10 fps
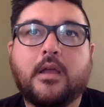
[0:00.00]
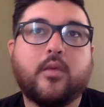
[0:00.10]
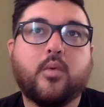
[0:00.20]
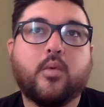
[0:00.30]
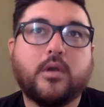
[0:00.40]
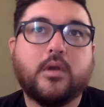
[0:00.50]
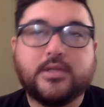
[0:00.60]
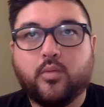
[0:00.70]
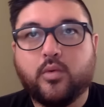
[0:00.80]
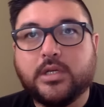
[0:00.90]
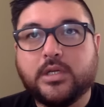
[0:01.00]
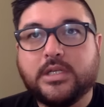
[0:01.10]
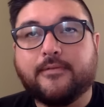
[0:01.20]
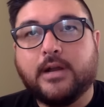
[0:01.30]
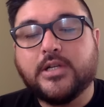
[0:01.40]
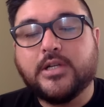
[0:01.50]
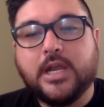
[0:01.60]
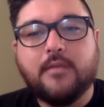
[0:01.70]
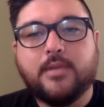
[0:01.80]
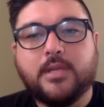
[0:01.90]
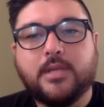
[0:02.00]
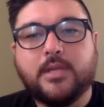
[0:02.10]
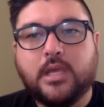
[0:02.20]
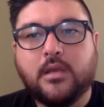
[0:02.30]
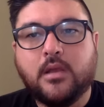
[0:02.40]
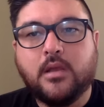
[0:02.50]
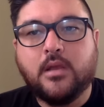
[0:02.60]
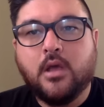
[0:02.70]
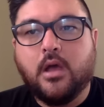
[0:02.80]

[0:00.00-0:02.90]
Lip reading: In other words, we're differentiating between